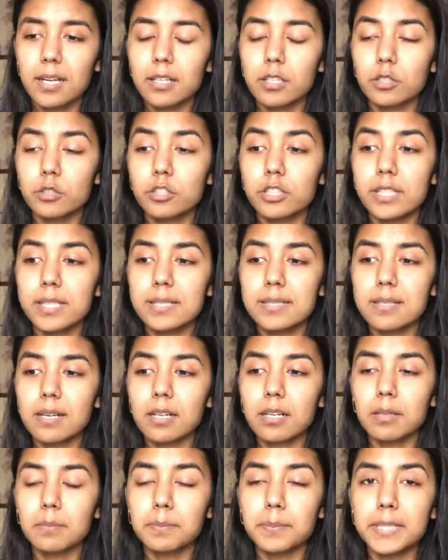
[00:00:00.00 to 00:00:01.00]
Now, these are
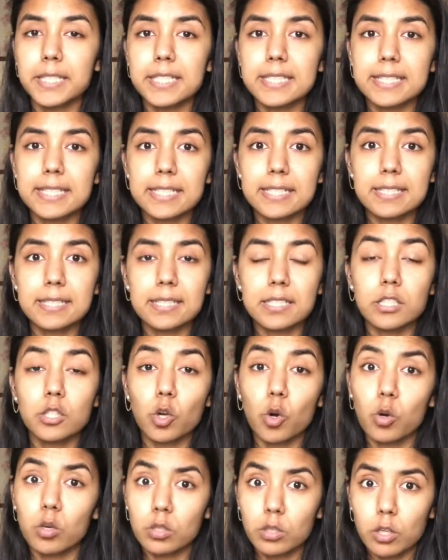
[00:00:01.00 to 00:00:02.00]
companies that
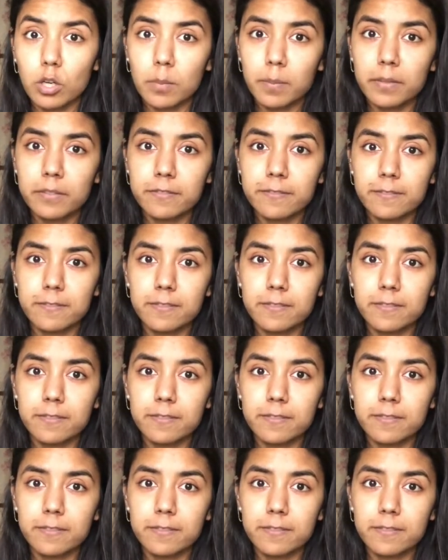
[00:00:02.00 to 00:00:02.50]
sit on top of